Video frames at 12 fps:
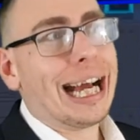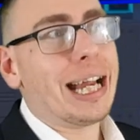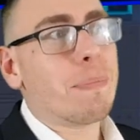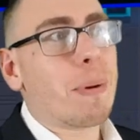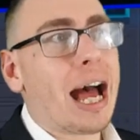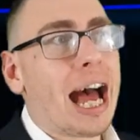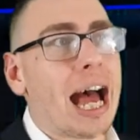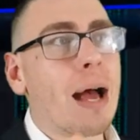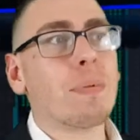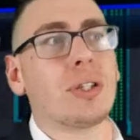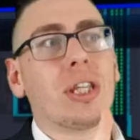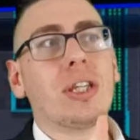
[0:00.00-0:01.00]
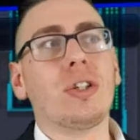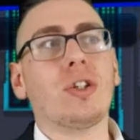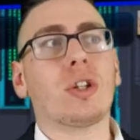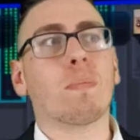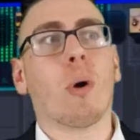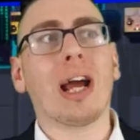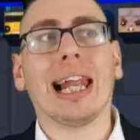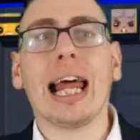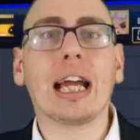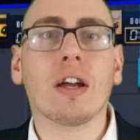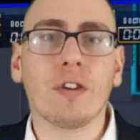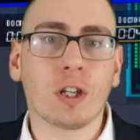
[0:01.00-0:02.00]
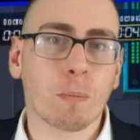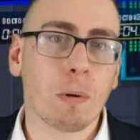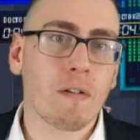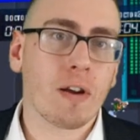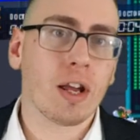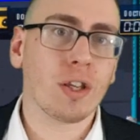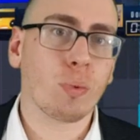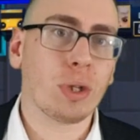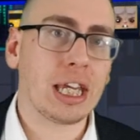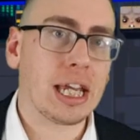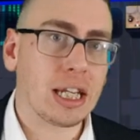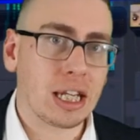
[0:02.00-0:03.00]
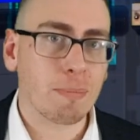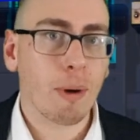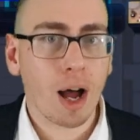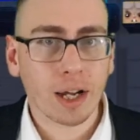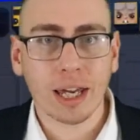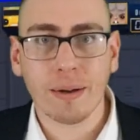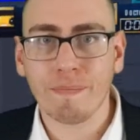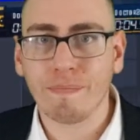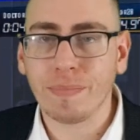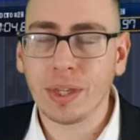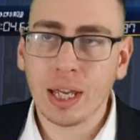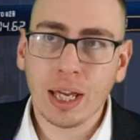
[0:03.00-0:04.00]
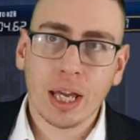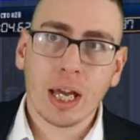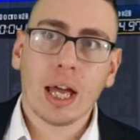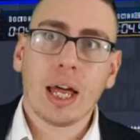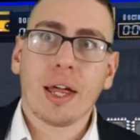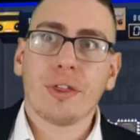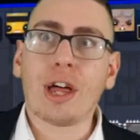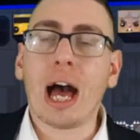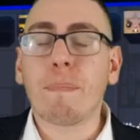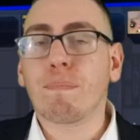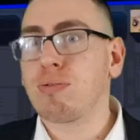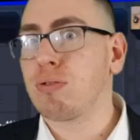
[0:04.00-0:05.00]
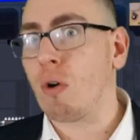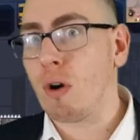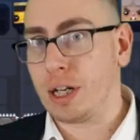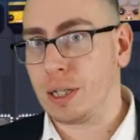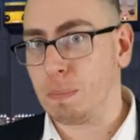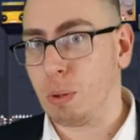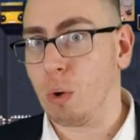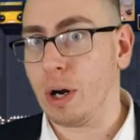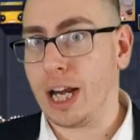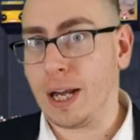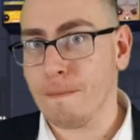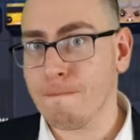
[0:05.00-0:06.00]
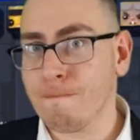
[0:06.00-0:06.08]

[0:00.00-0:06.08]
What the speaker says: And perhaps this is just my lack of experience with the indie market, that price point,